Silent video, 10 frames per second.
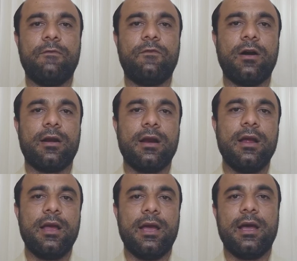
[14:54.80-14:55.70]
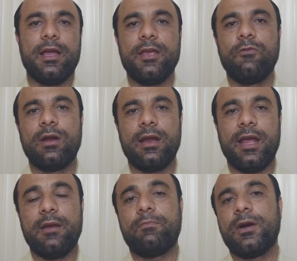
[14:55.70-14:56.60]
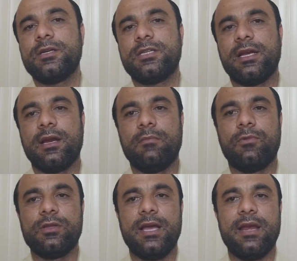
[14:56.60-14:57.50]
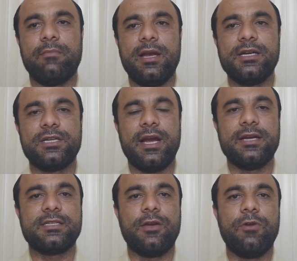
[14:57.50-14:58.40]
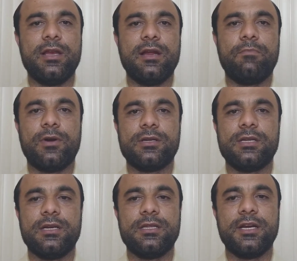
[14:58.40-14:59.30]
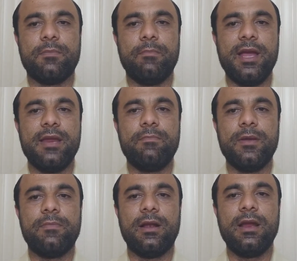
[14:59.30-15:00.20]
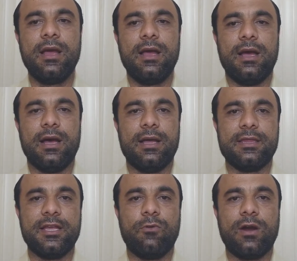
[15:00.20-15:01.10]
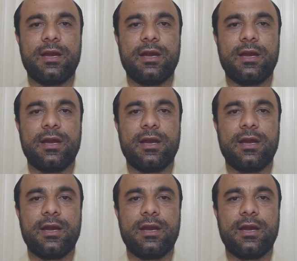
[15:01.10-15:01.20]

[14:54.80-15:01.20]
for even in person, and both in military and civilian person, that many people they were